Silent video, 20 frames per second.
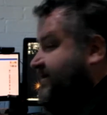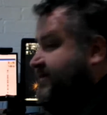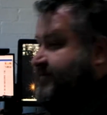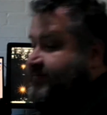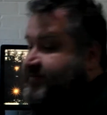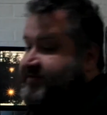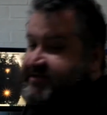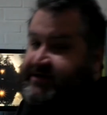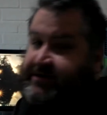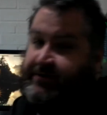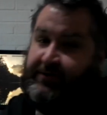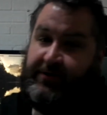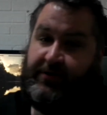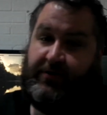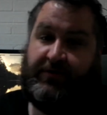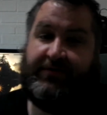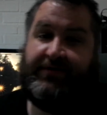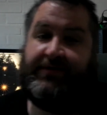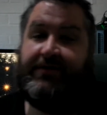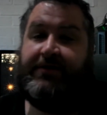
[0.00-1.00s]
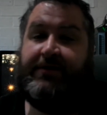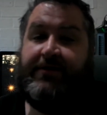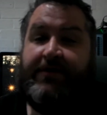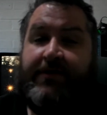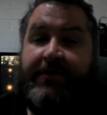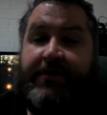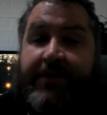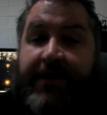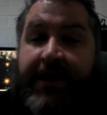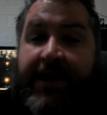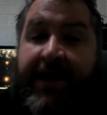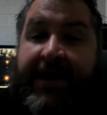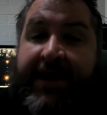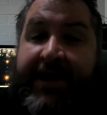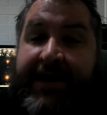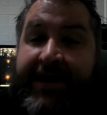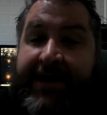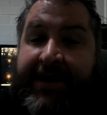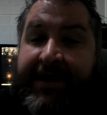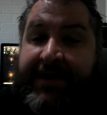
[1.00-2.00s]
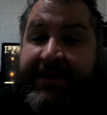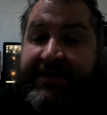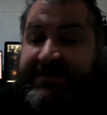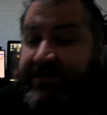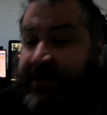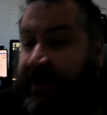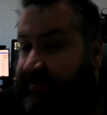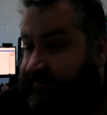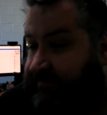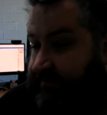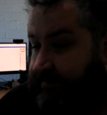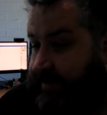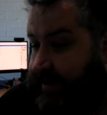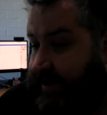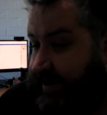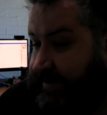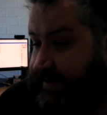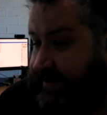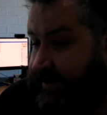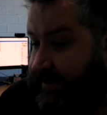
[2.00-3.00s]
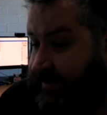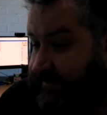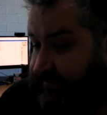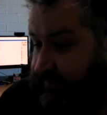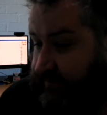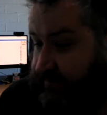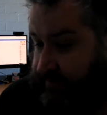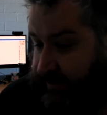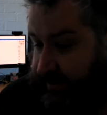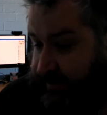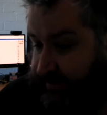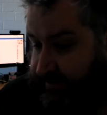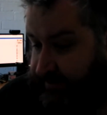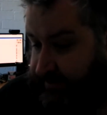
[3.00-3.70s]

what's going on. Aside from that, how have I been?